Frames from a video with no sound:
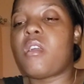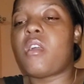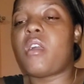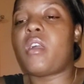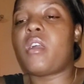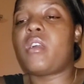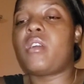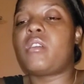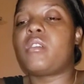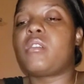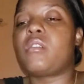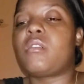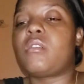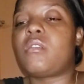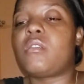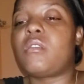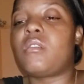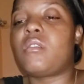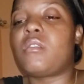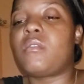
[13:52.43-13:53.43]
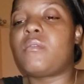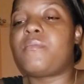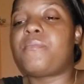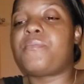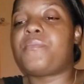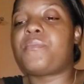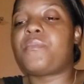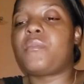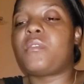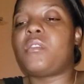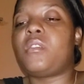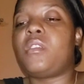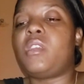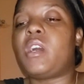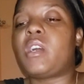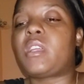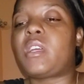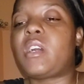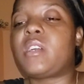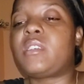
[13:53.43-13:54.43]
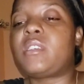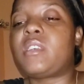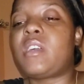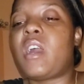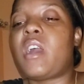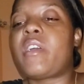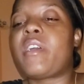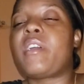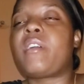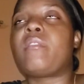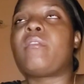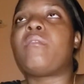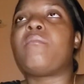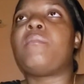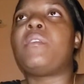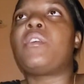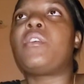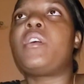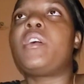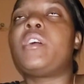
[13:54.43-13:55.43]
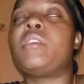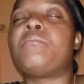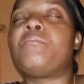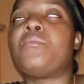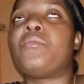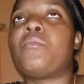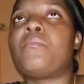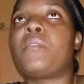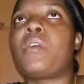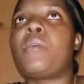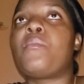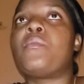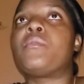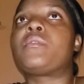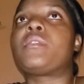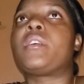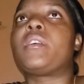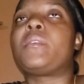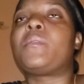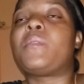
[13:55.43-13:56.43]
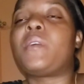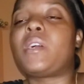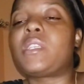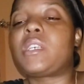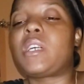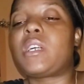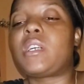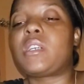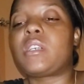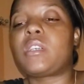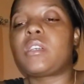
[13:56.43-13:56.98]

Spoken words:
And the doctor said, alright then, I'm going to help you out, I'm going to bust your head water